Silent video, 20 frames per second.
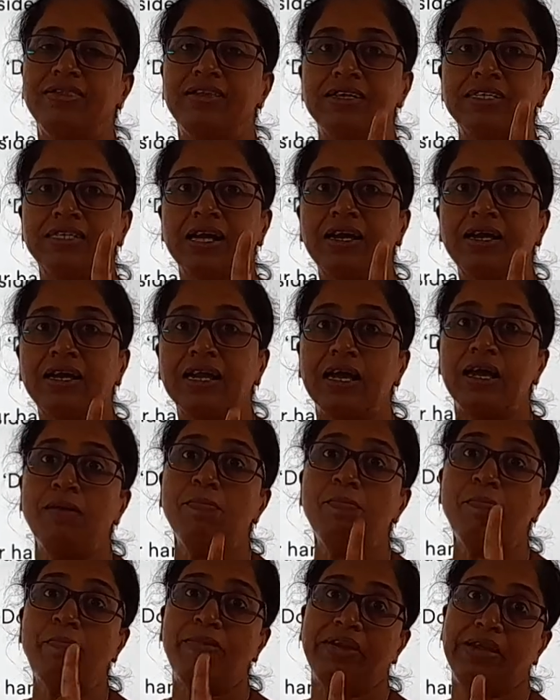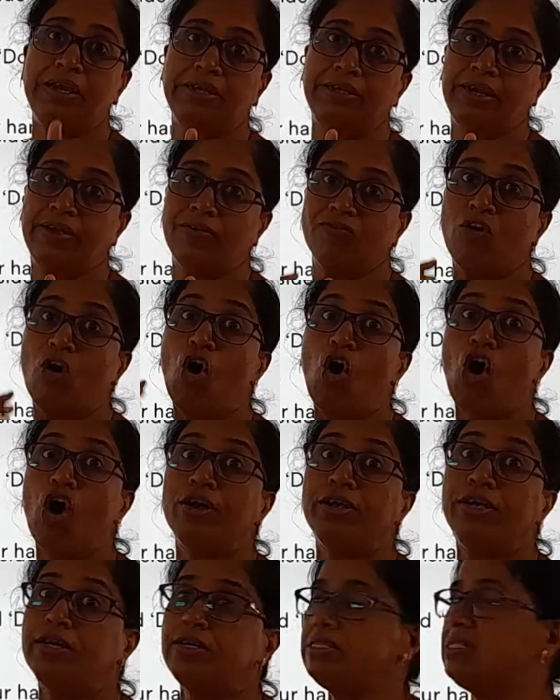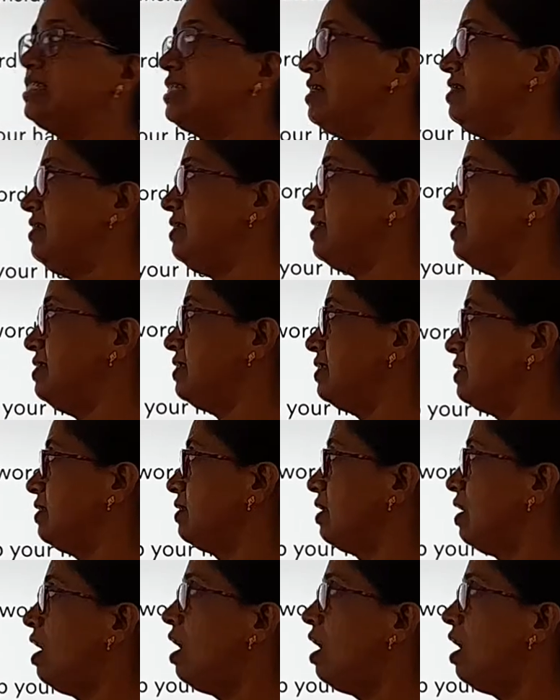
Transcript: These are imperative order sentences.